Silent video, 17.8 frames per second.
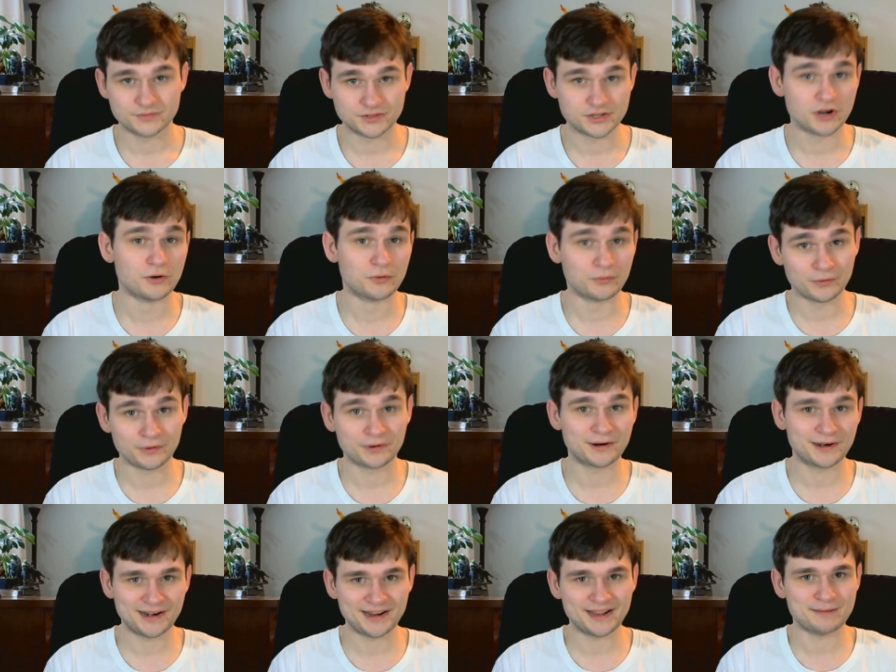Don't
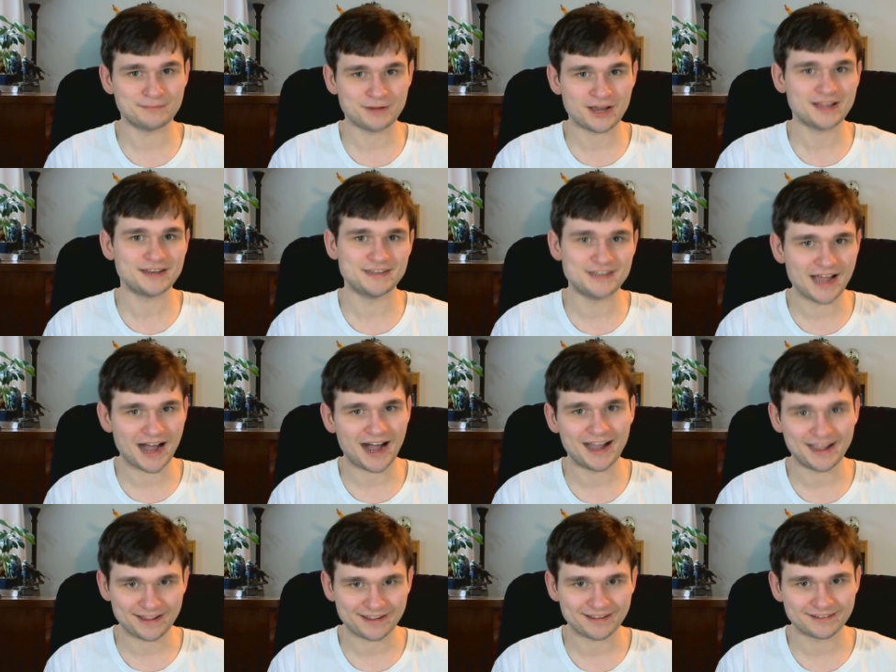worry, I'm not
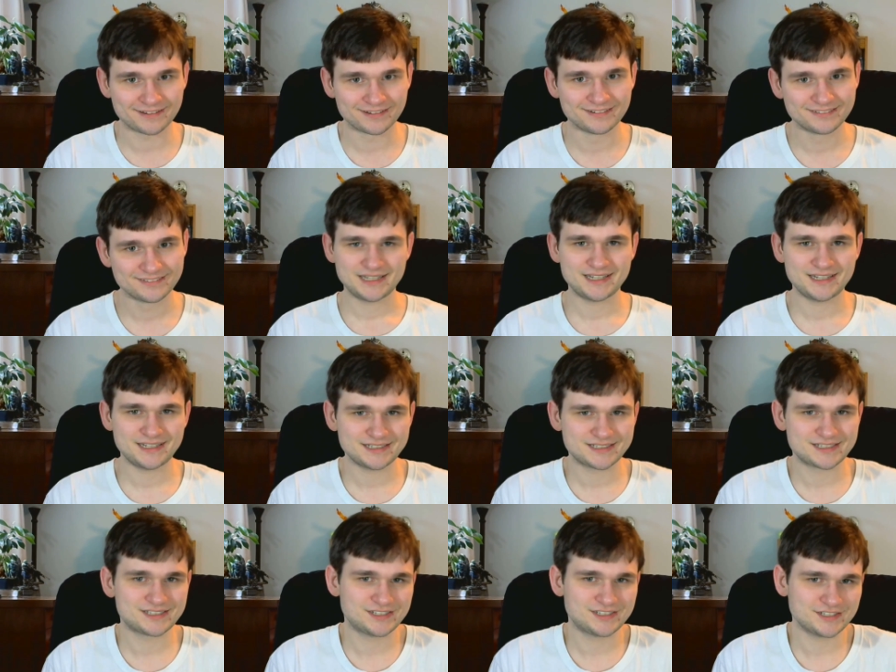dying.
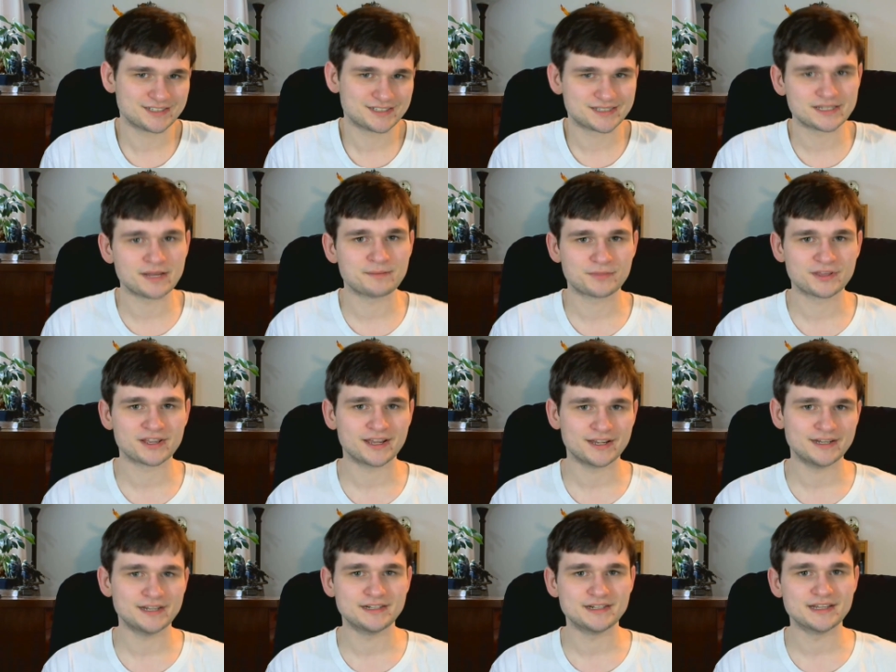It's just something I
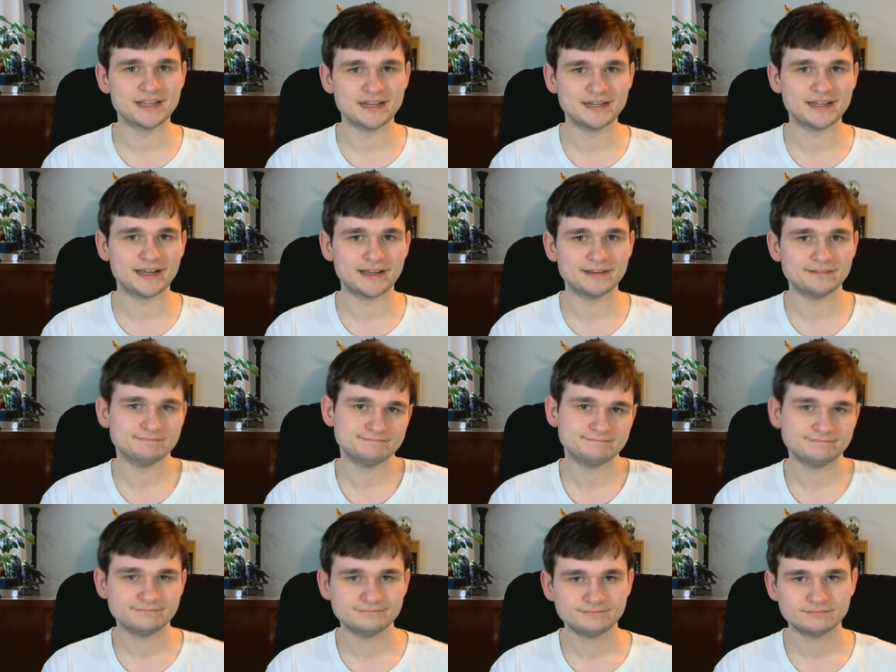need to get done.
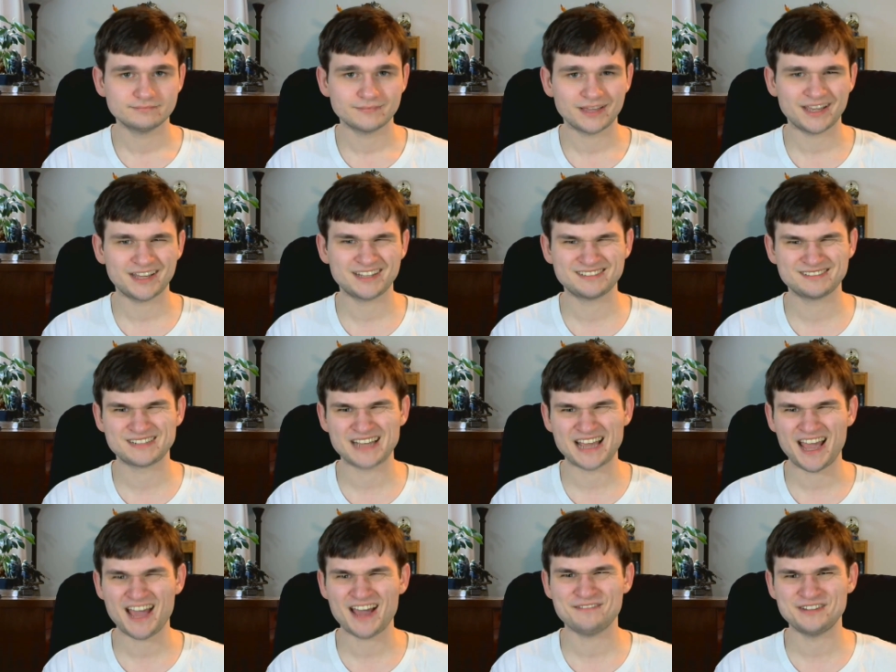And
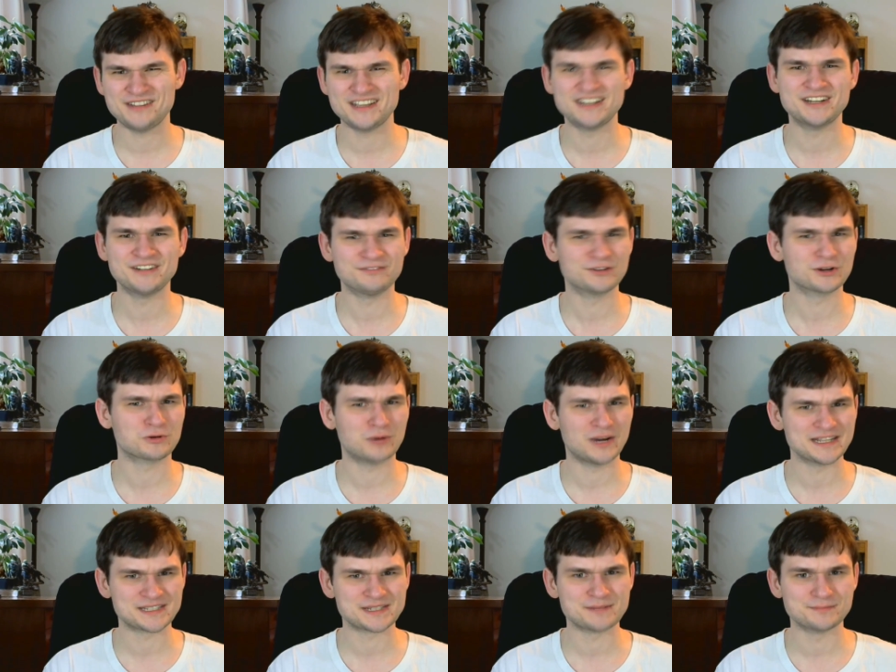have needed for
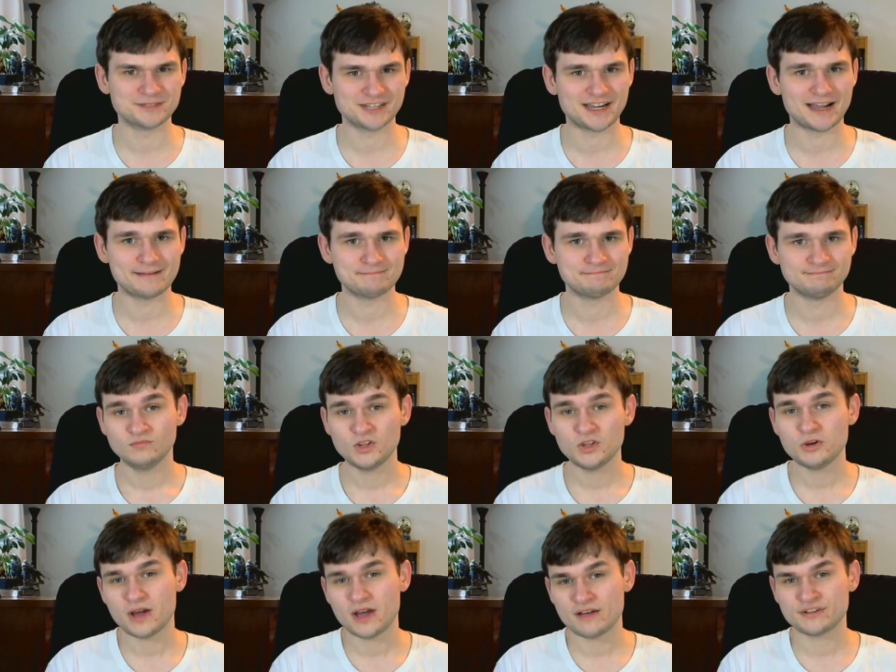quite some time.
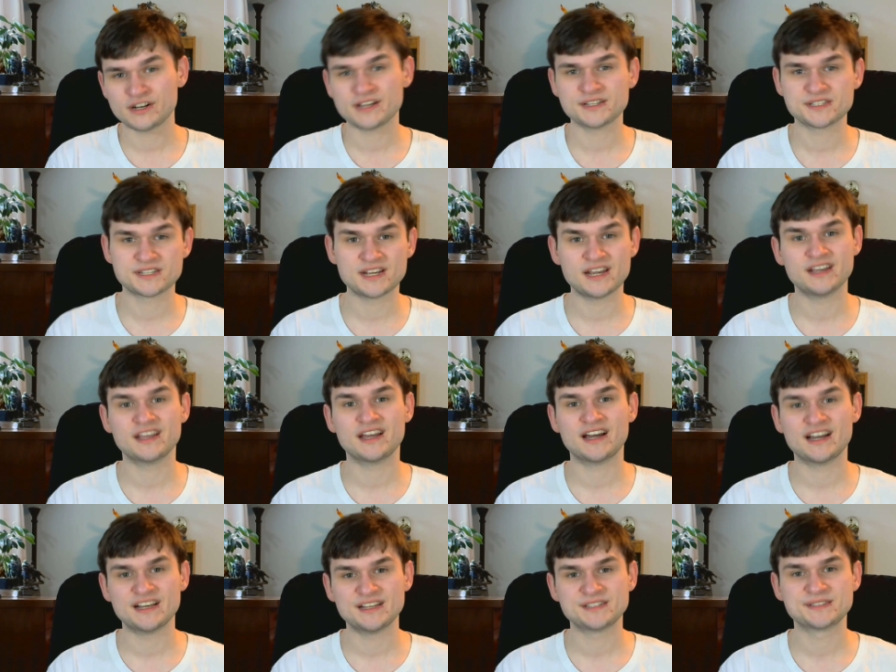You have a nice day,
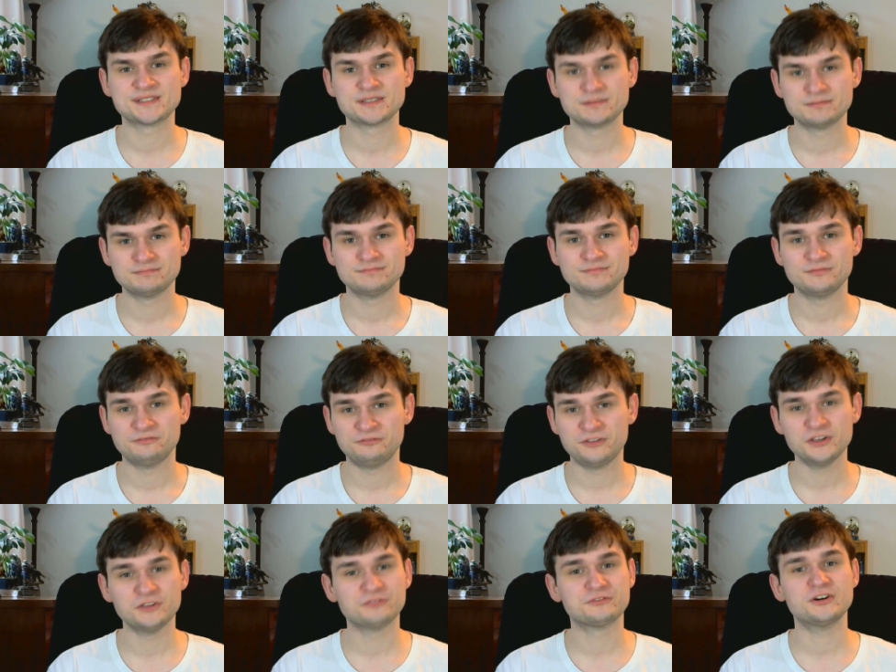guys.
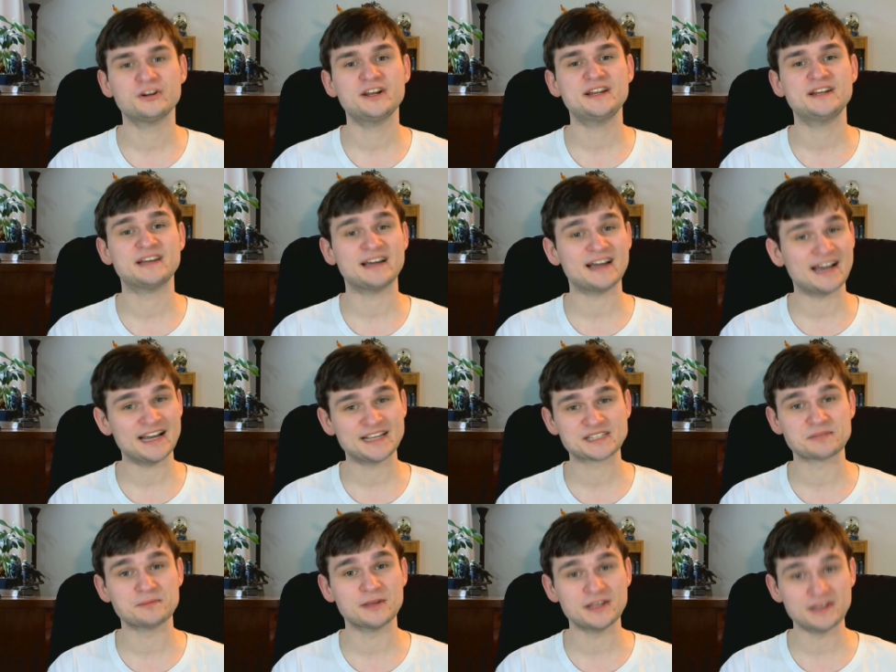Feel free to
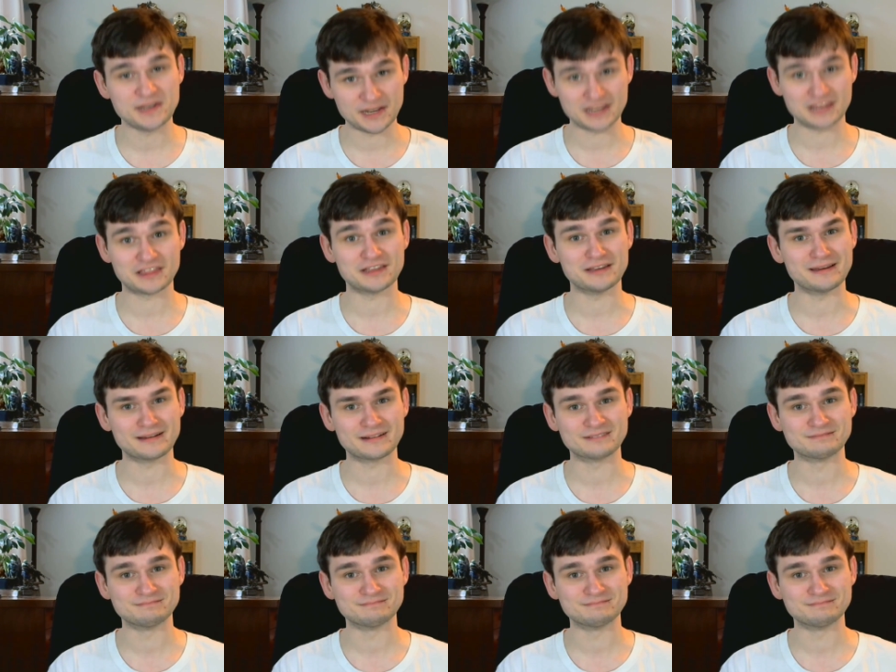ask me anything.